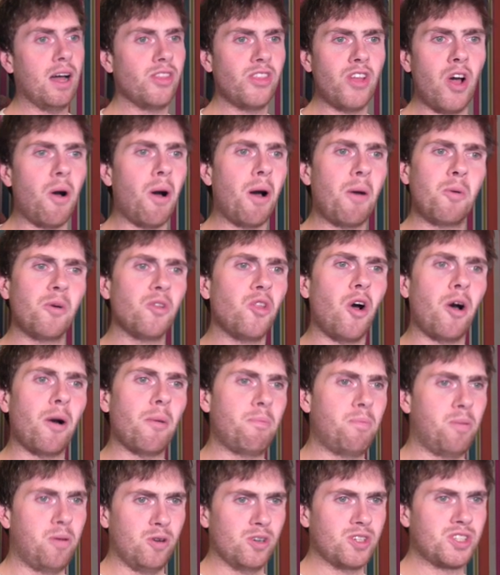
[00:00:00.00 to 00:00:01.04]
No, I will
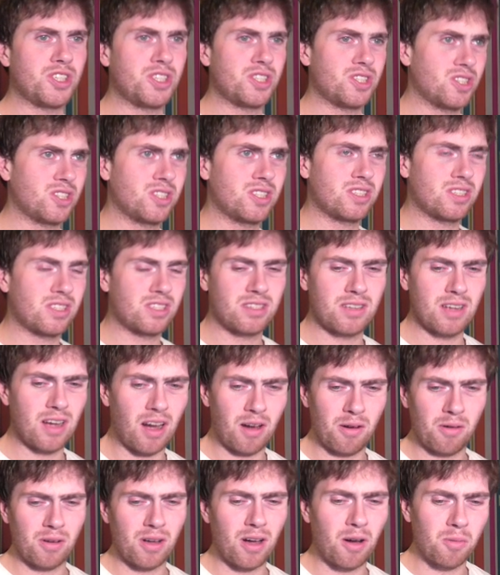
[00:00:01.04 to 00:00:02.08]
not push.
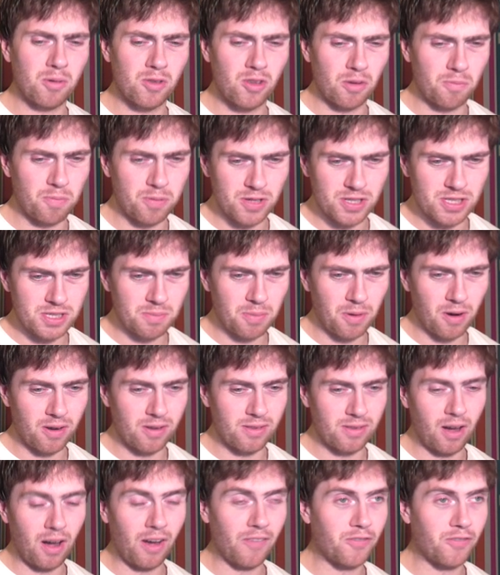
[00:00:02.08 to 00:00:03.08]
I will not push the button.